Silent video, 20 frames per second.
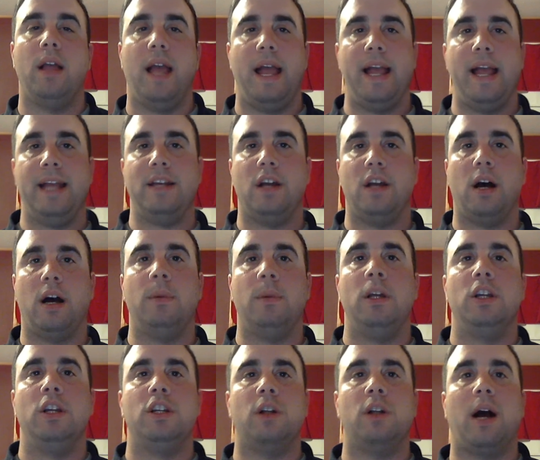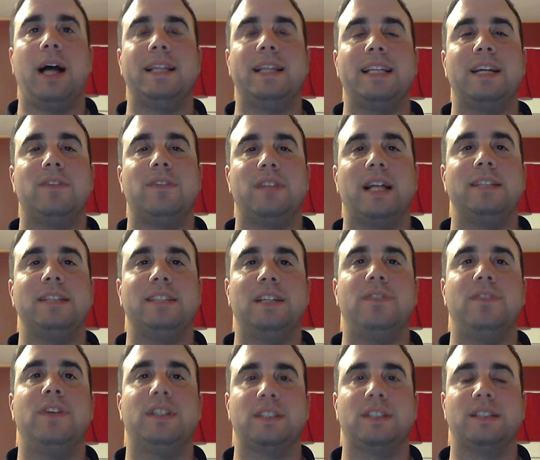And, you know, I think if that
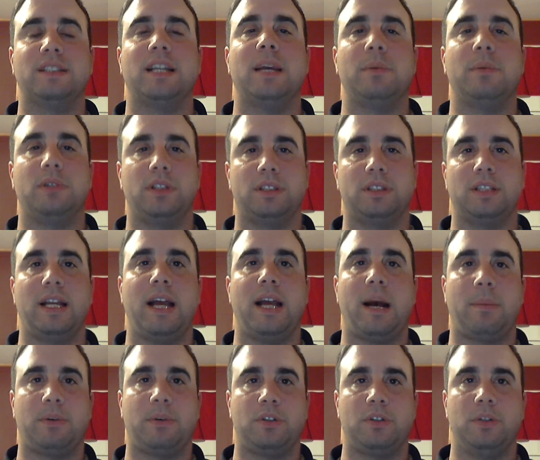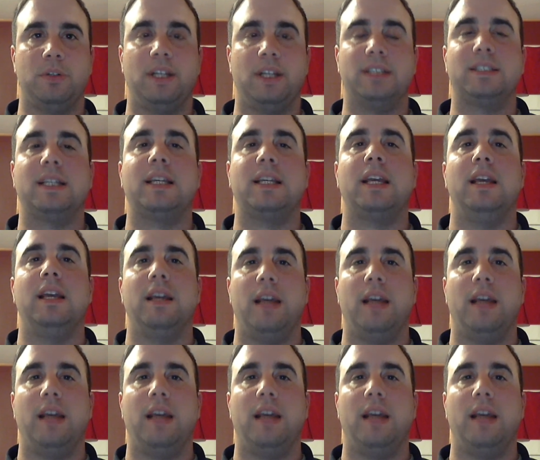defense is able to stay opportunistic,